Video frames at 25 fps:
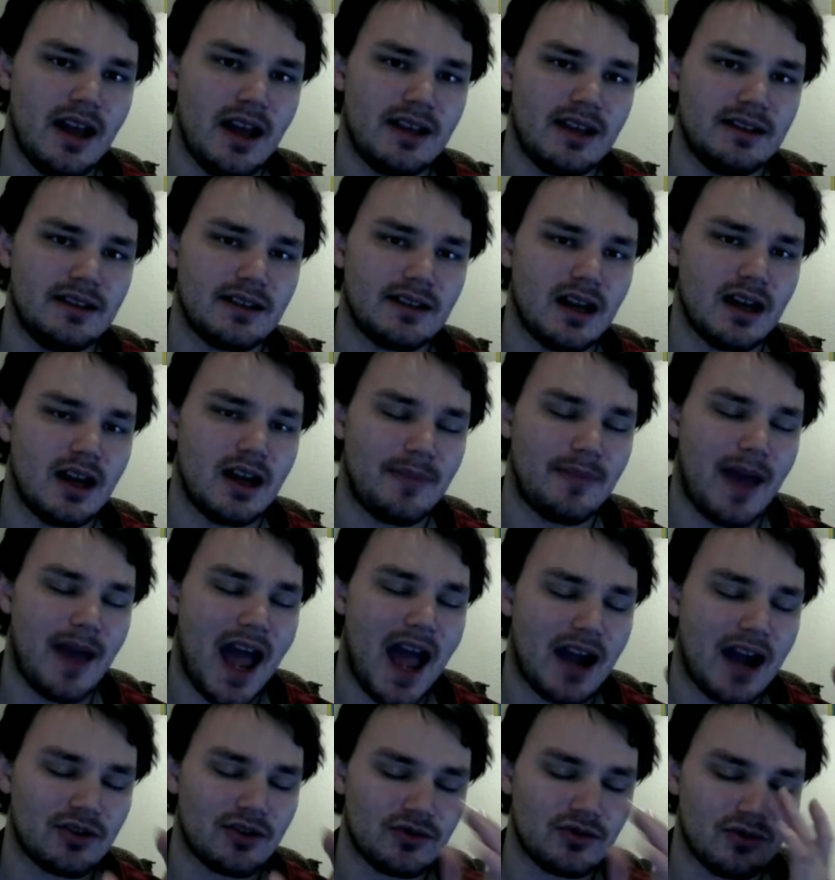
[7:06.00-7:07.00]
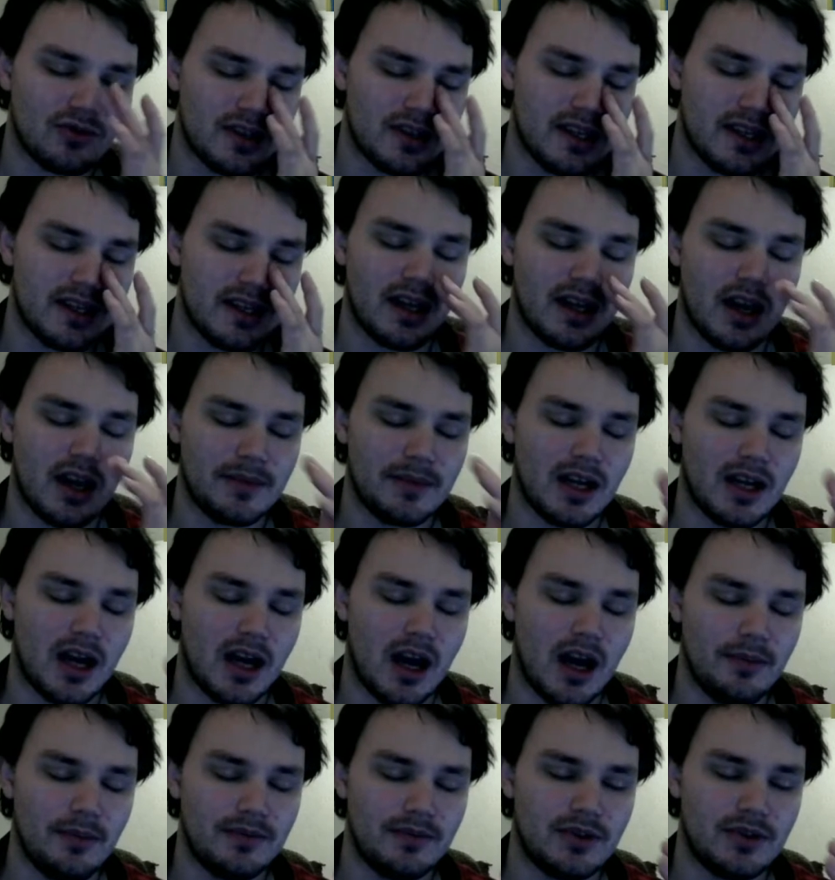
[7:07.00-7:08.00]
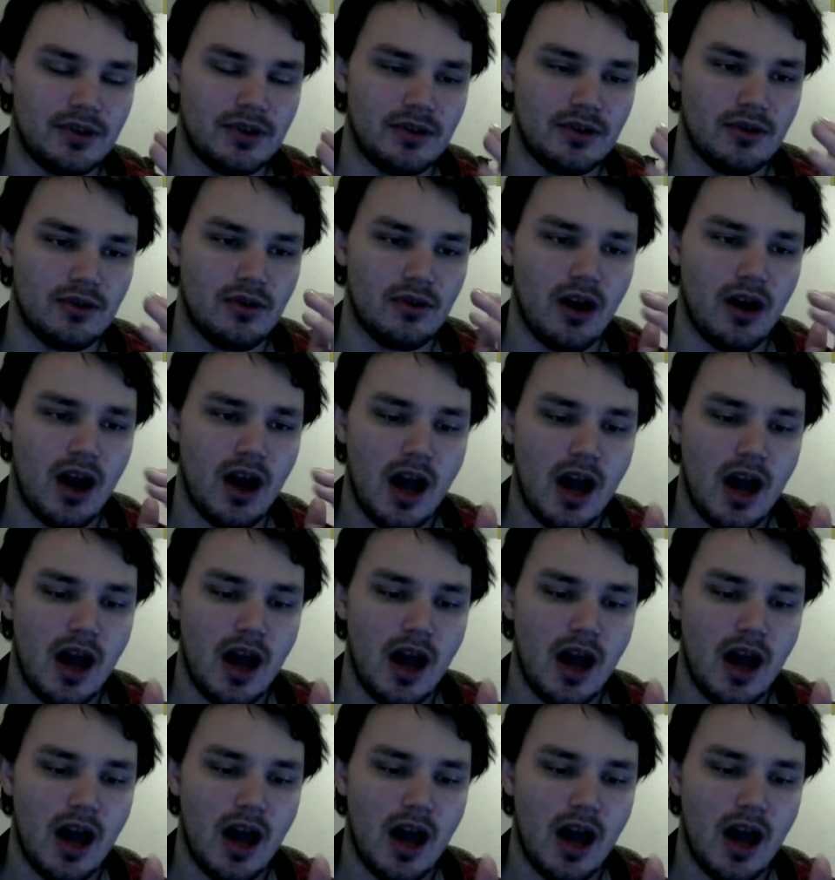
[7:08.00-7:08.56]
ends up actually coming up to